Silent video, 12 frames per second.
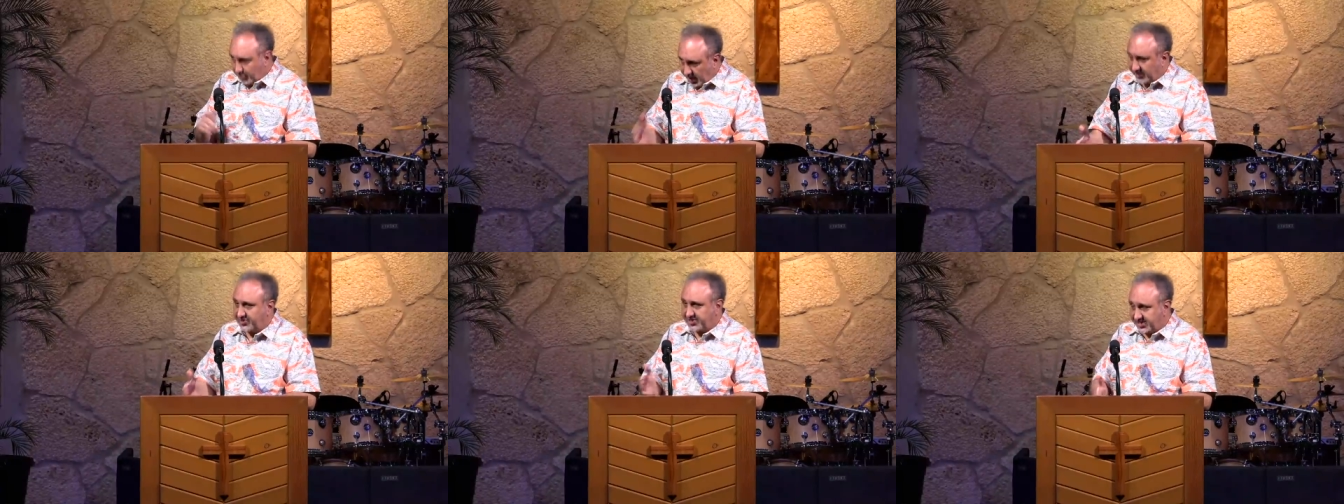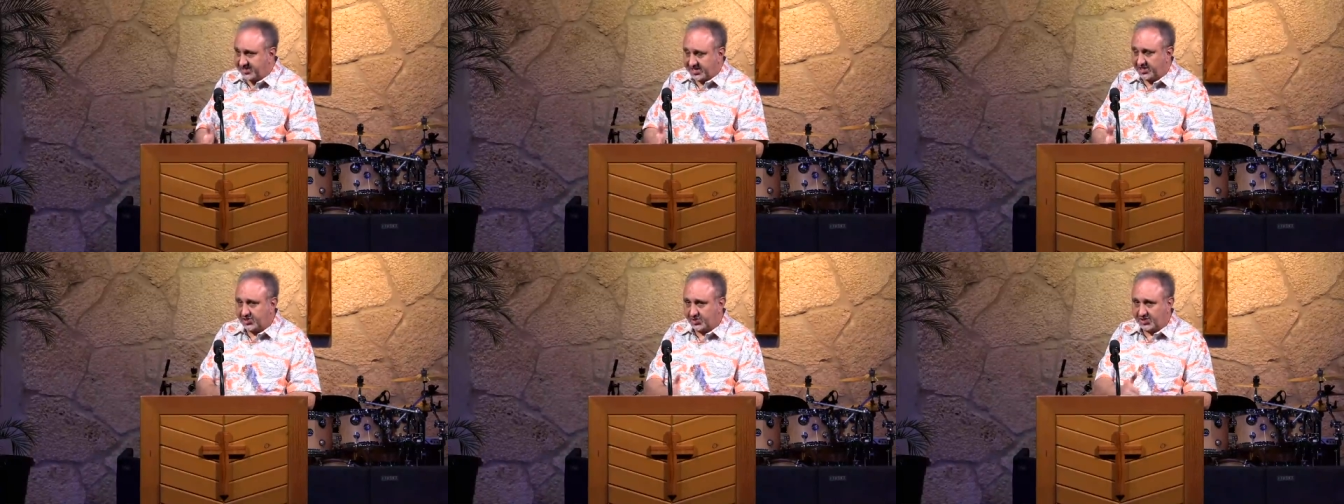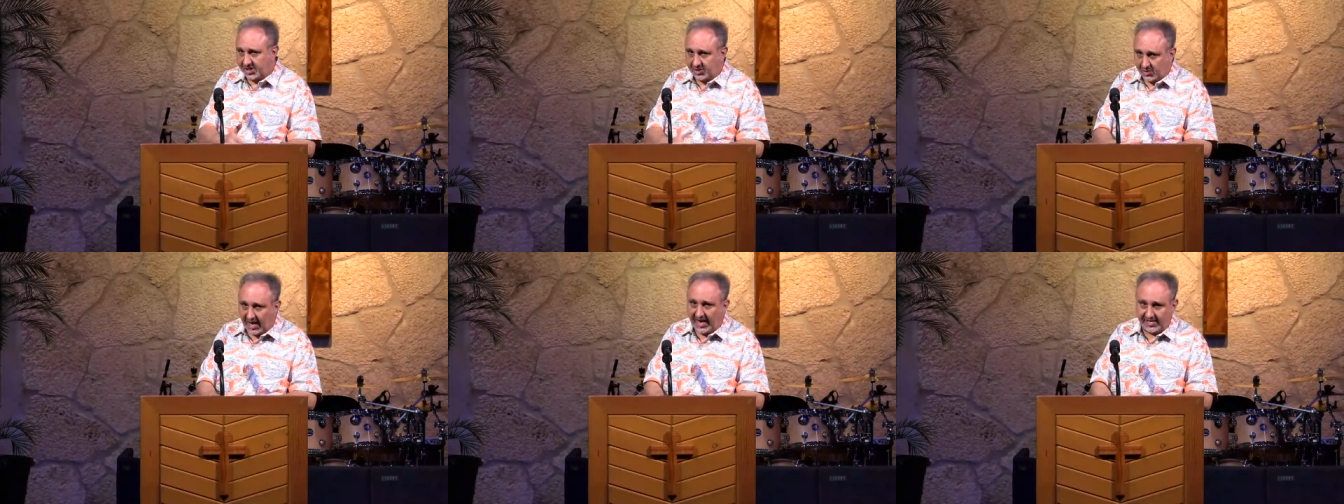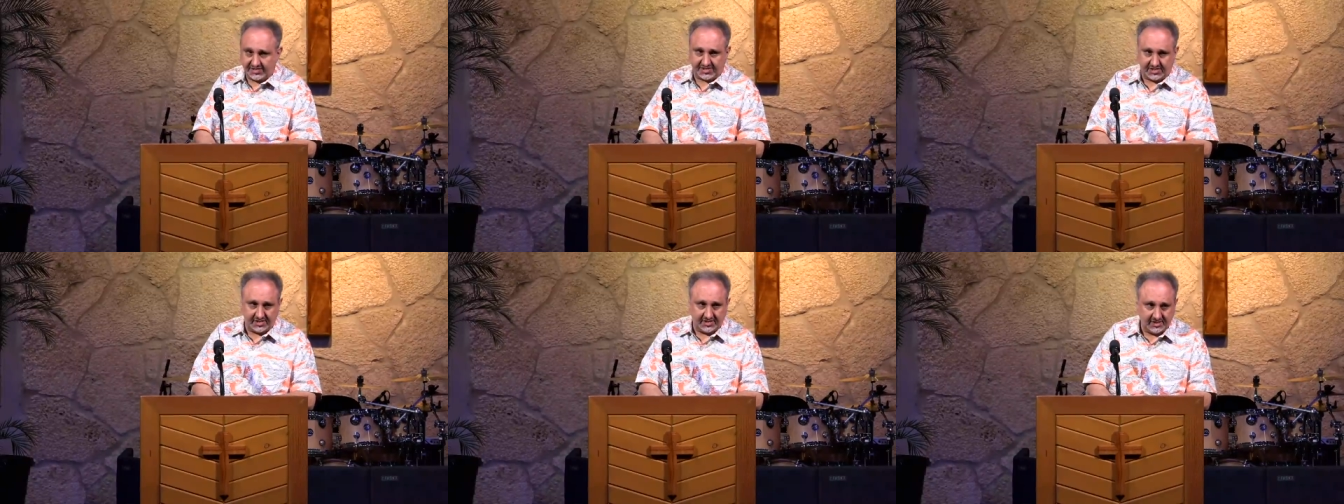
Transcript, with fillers: brothers and sisters in Christ.